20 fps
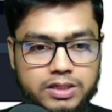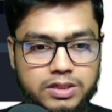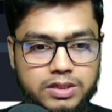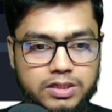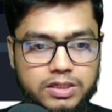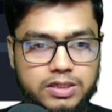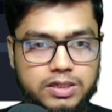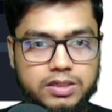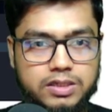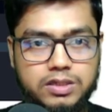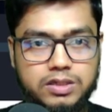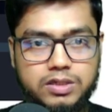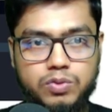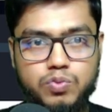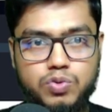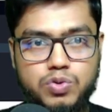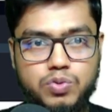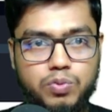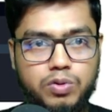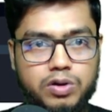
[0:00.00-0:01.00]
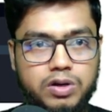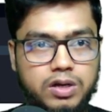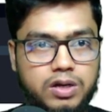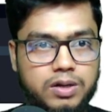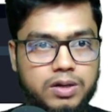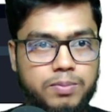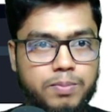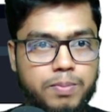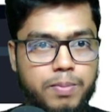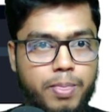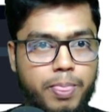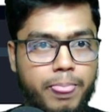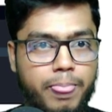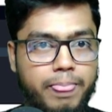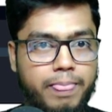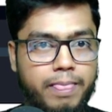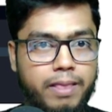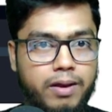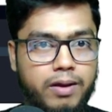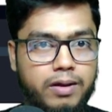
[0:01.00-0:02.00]
Just we wanna
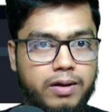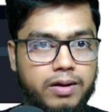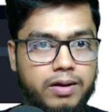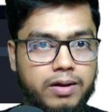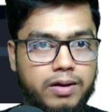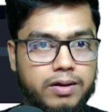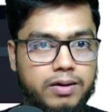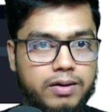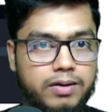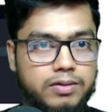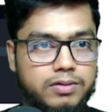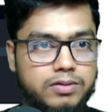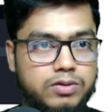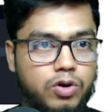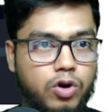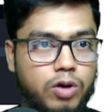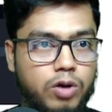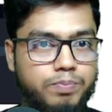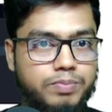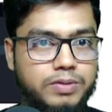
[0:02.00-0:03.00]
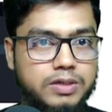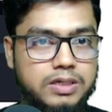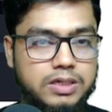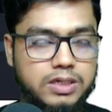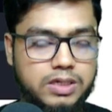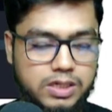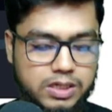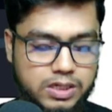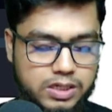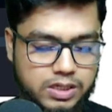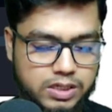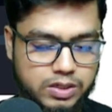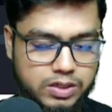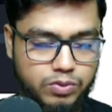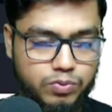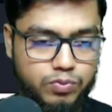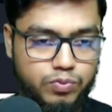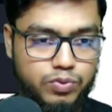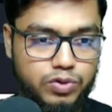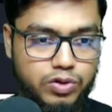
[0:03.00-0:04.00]
copy.
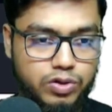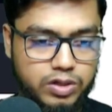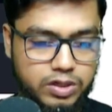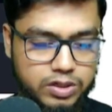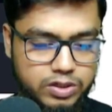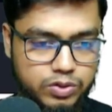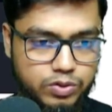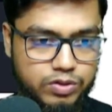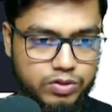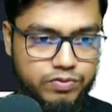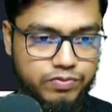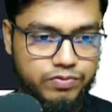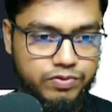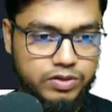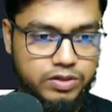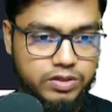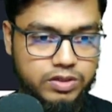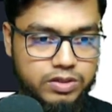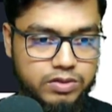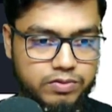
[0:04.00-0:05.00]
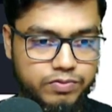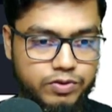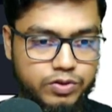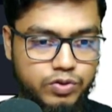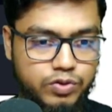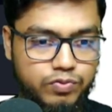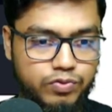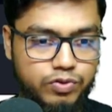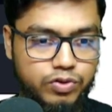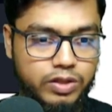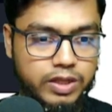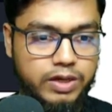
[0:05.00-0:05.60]
We are actually first of all I